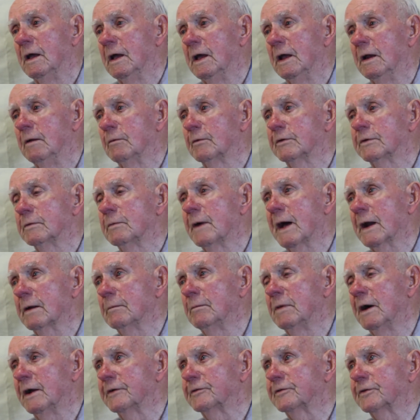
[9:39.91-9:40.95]
And it was about a
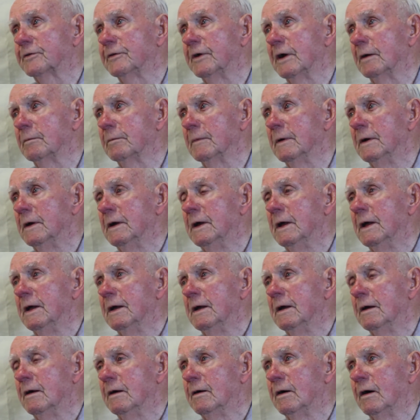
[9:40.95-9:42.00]
month's trip
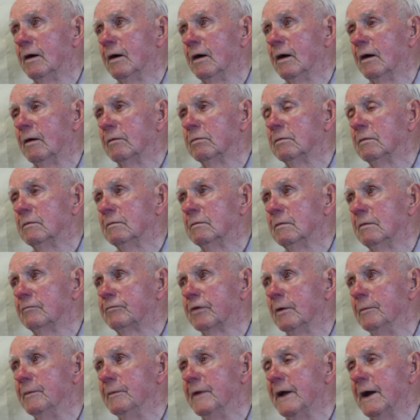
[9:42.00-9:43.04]

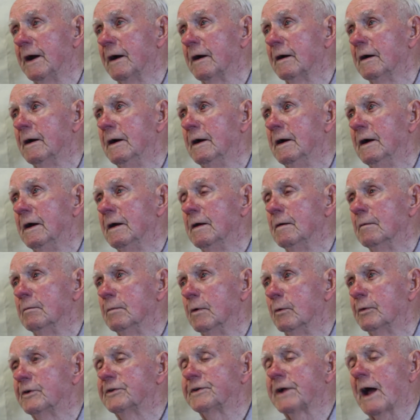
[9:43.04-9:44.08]
from there.
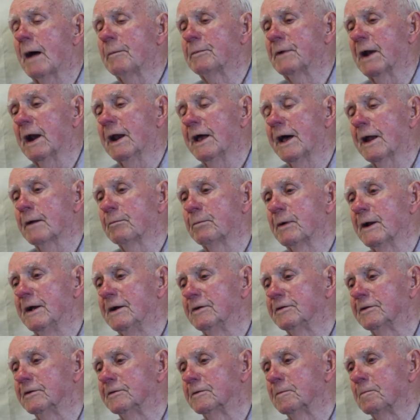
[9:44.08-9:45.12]
But we stopped at a lot of
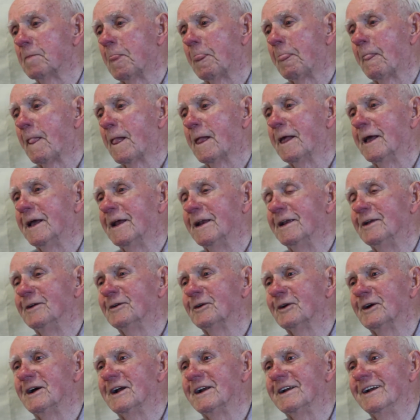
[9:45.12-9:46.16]
places. And you
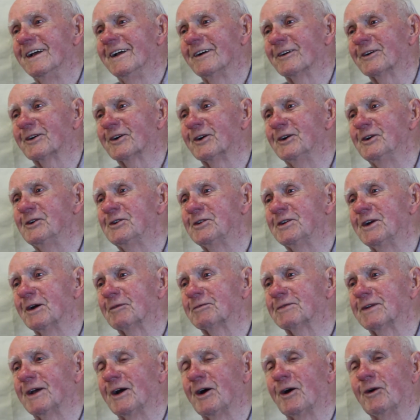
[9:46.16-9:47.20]
know, at cruise
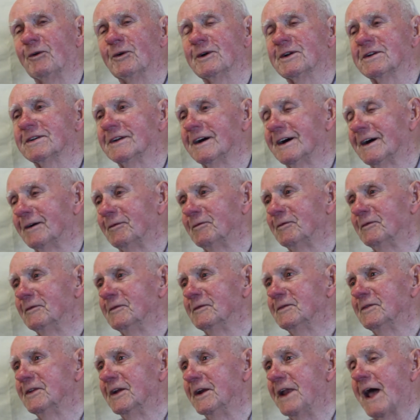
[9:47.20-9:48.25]
ships, they always,
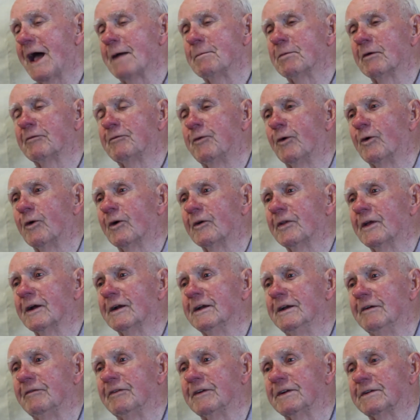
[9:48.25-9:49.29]
the night before,
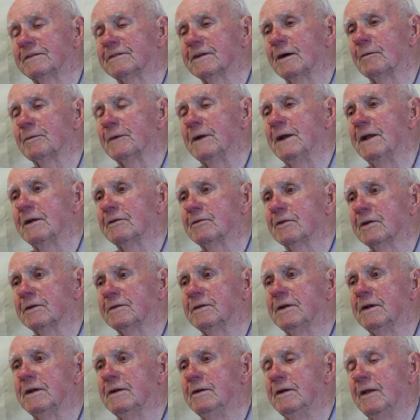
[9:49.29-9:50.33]
if it's something
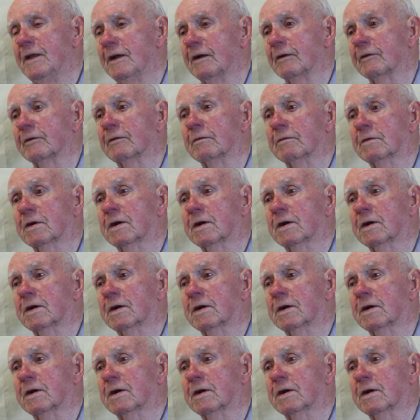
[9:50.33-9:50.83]
interesting, they'll